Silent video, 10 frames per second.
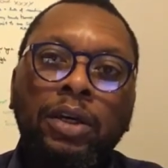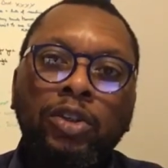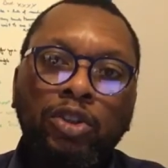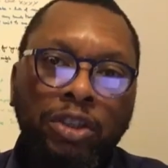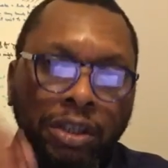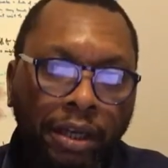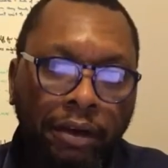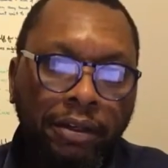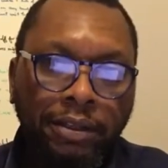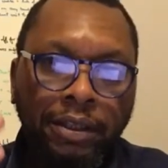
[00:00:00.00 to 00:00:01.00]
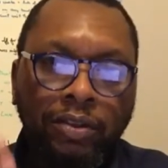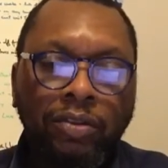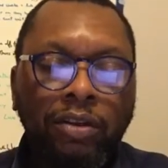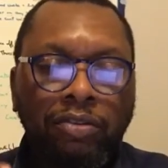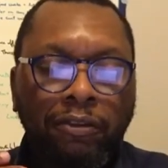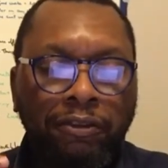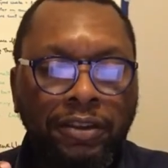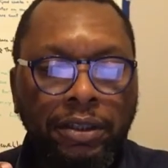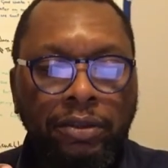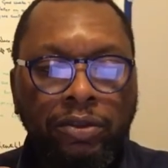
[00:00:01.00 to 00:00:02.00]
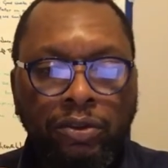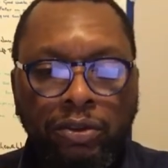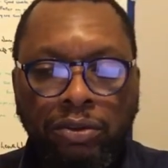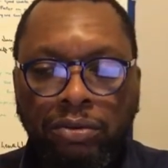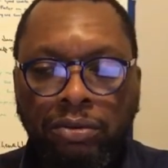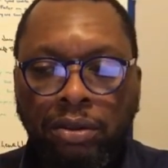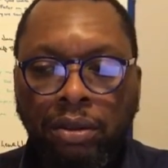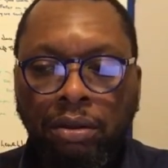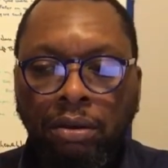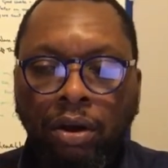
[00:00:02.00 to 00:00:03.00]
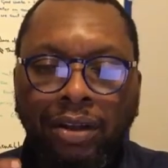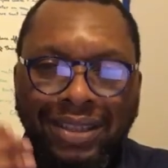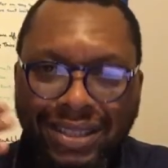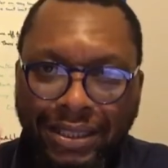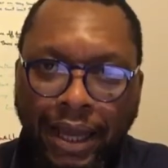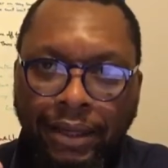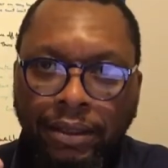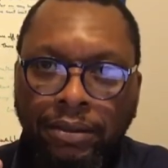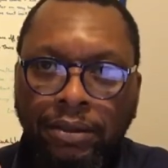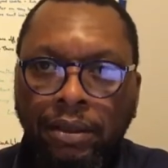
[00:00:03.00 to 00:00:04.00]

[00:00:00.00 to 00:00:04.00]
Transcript: to hear it. It's not sufficient to understand it.